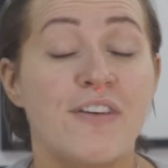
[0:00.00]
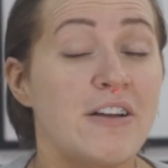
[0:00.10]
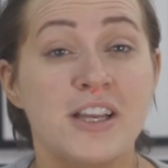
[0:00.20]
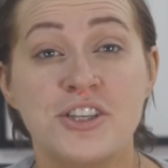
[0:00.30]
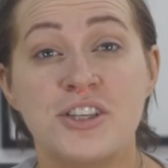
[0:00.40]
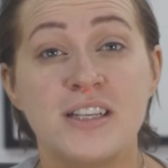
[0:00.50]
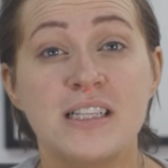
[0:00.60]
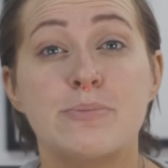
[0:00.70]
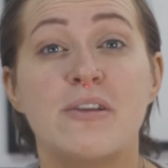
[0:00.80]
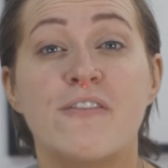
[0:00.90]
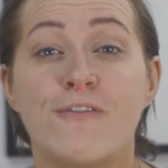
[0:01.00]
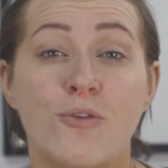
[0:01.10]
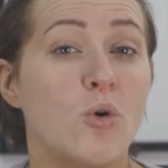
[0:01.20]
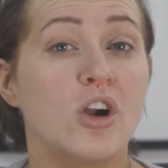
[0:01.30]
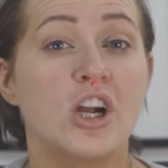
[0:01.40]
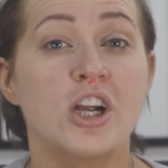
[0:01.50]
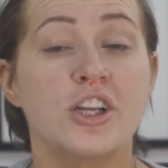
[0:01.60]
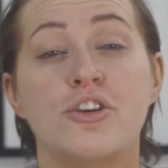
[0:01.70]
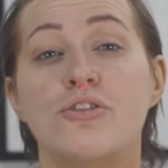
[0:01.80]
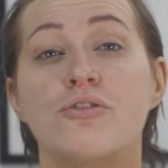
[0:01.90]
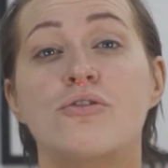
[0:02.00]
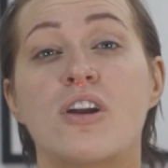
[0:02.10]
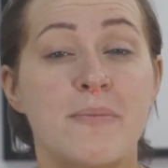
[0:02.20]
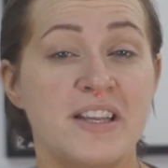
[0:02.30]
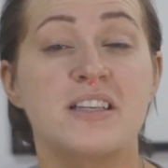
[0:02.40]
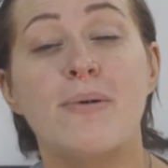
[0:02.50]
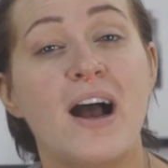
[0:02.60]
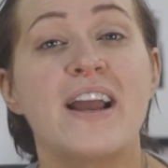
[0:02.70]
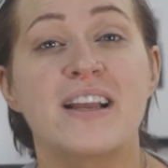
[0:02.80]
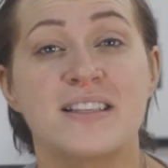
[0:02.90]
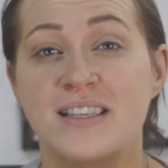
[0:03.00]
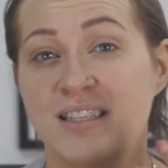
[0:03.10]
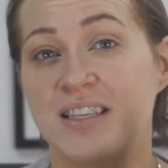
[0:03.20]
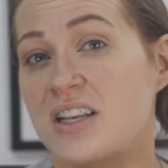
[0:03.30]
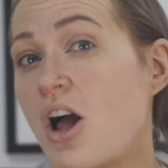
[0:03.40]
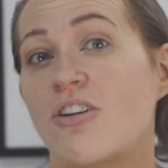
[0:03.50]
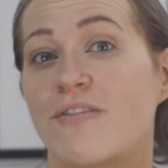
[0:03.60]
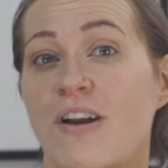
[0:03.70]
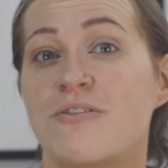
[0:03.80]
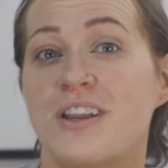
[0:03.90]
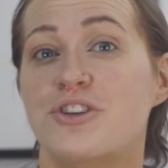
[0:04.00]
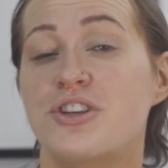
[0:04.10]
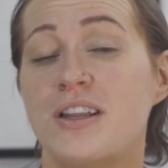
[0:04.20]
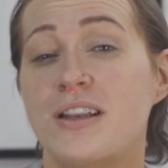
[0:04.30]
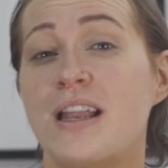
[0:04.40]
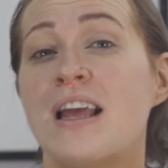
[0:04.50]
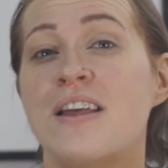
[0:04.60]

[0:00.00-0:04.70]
foundations before you commit to buying a $60 foundation.